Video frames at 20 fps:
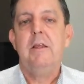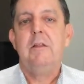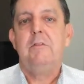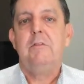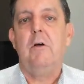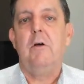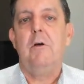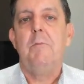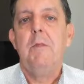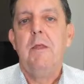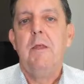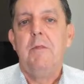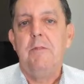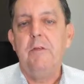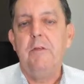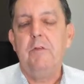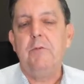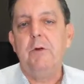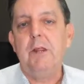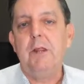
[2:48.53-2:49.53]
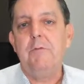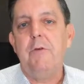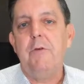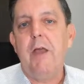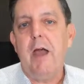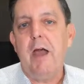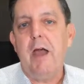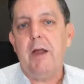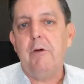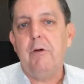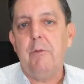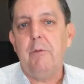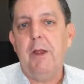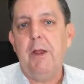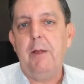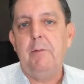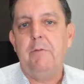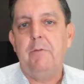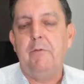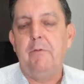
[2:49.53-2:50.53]
So this will give you accurate
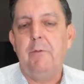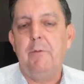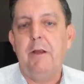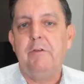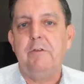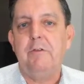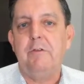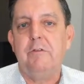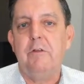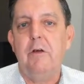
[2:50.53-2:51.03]
payment information.